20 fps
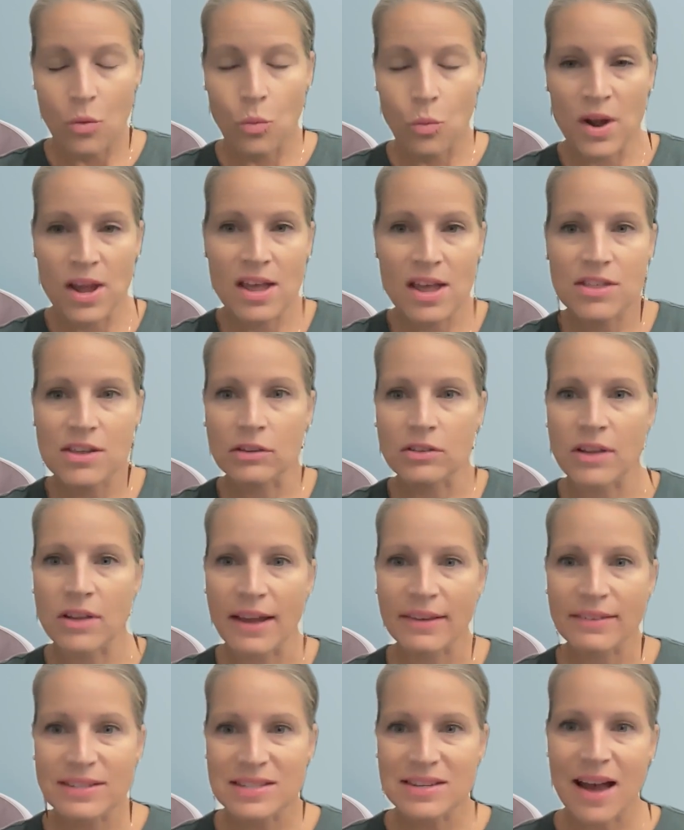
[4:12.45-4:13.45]
With a
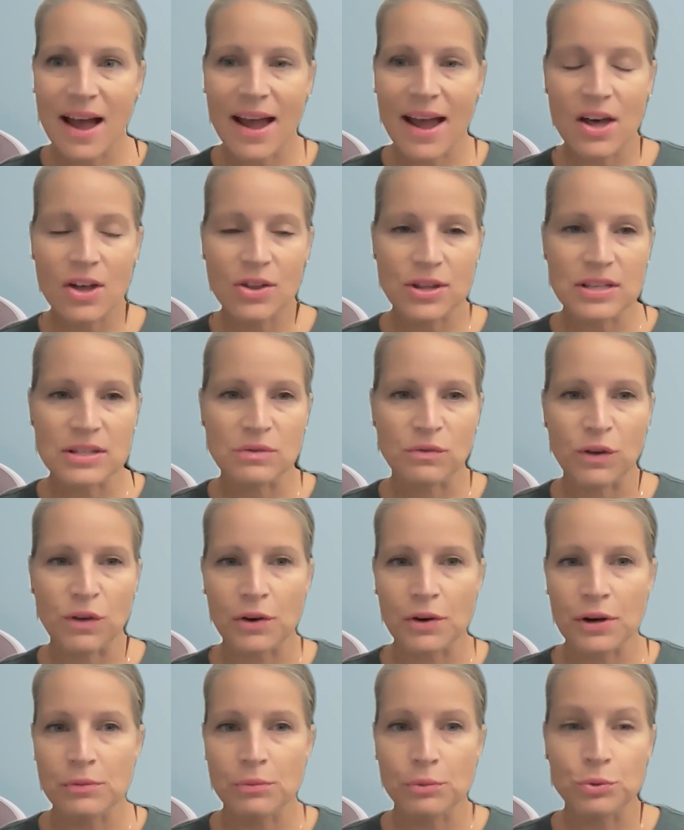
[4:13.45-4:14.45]
lifestyle that's
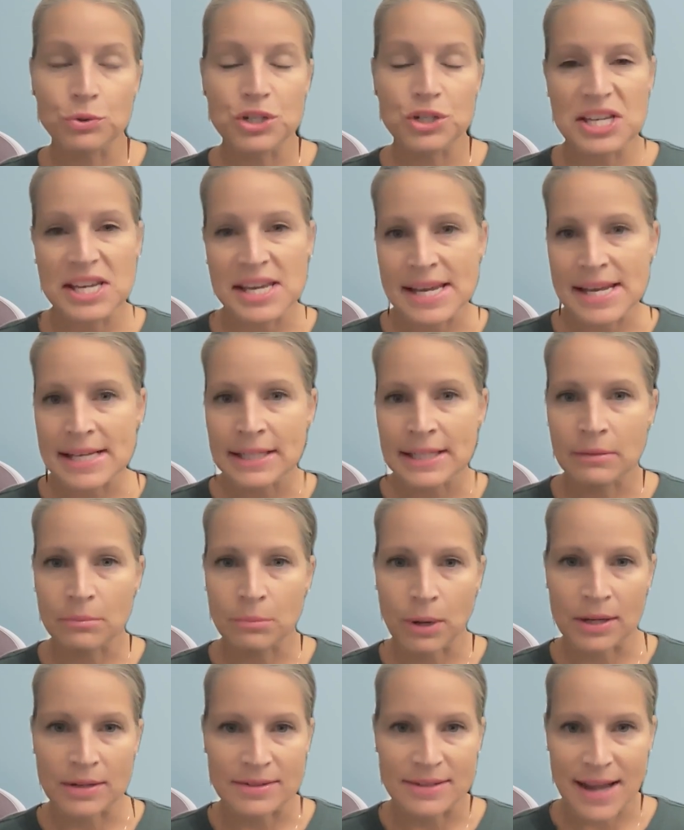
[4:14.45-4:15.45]
very routine and
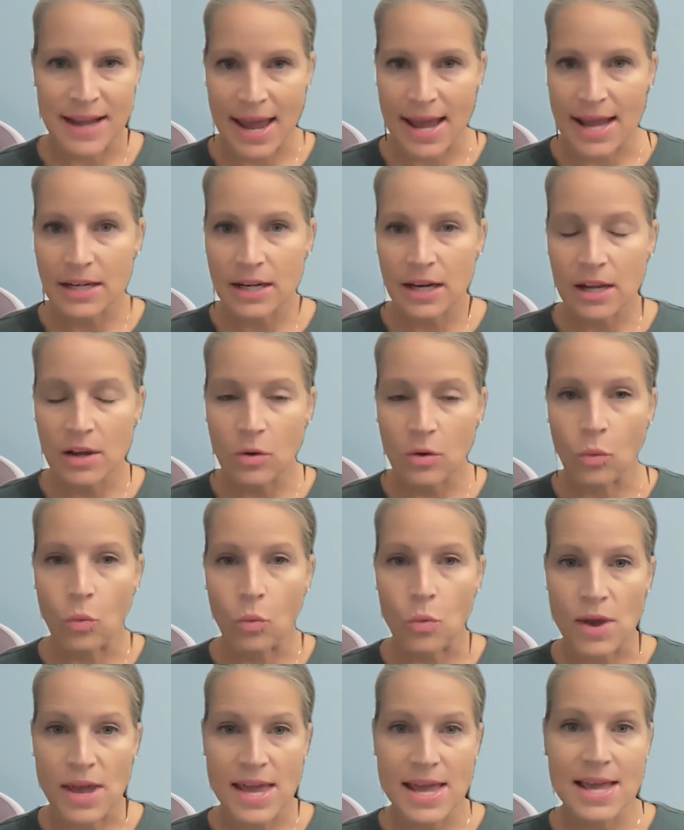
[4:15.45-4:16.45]
mundane,
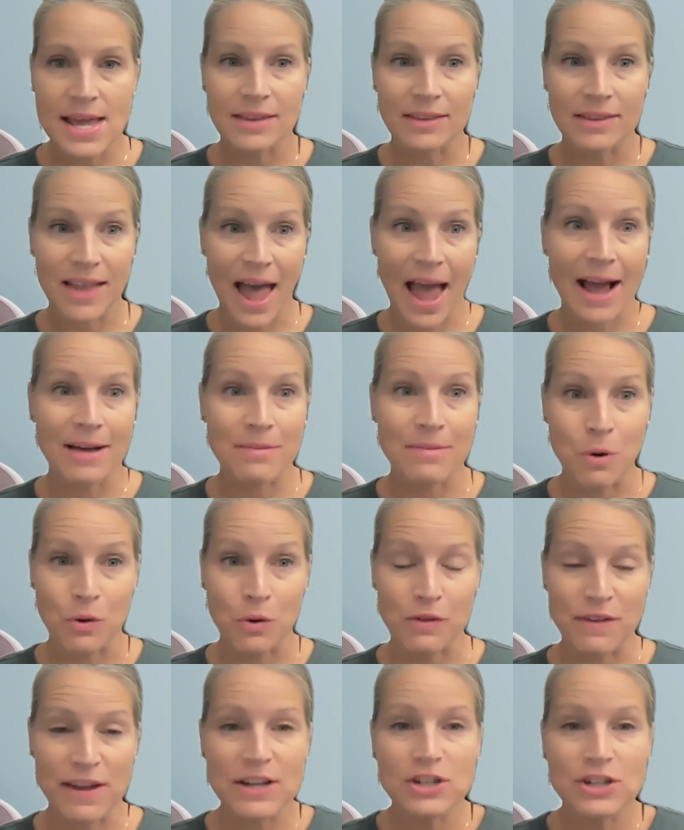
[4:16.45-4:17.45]
we lack
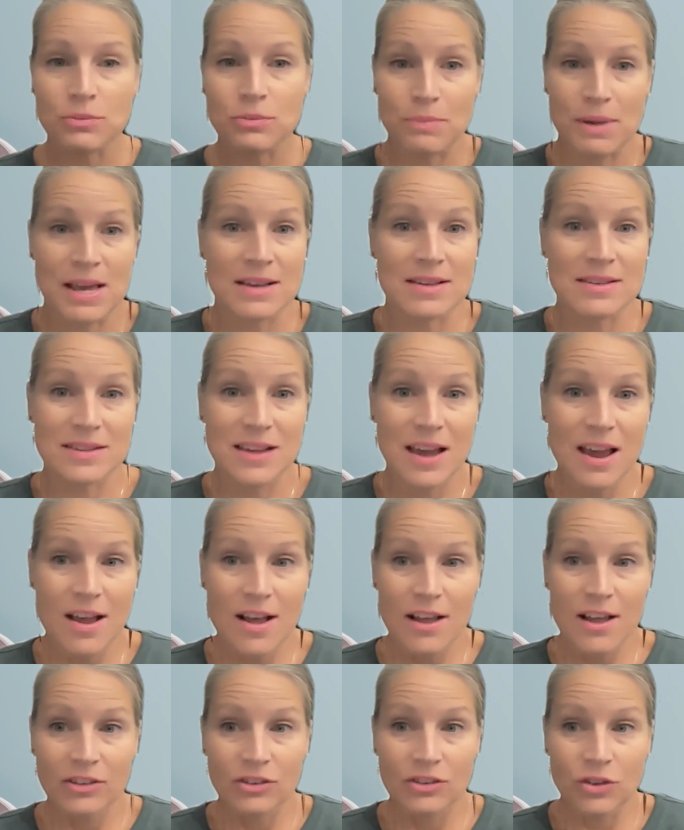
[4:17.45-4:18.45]
motivation because
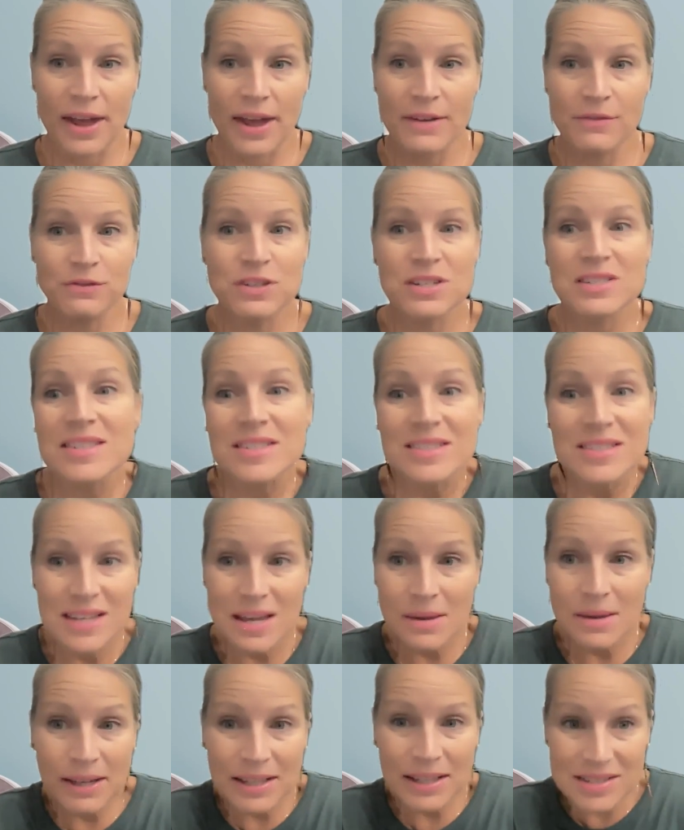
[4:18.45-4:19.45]
life doesn't
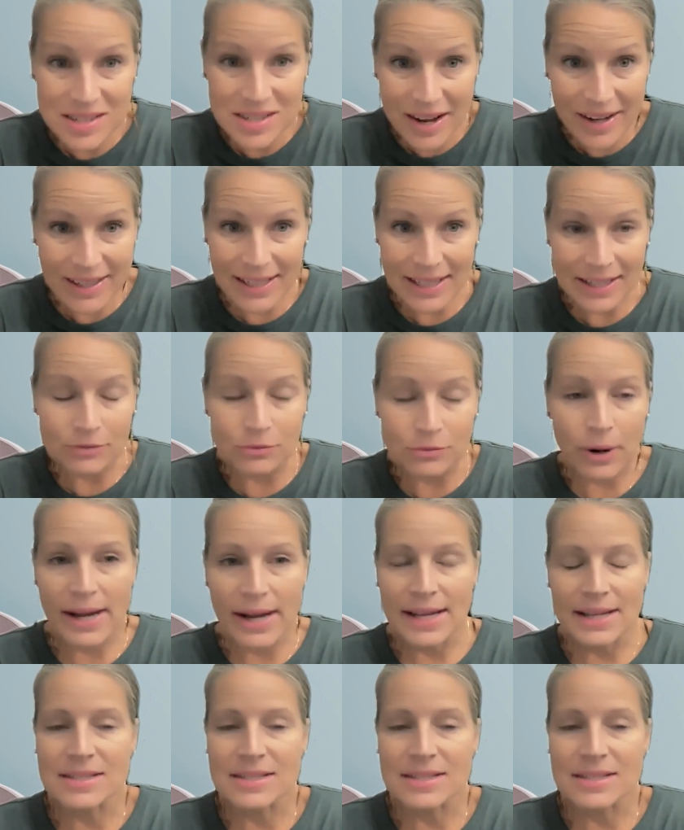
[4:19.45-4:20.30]
seem exciting, right?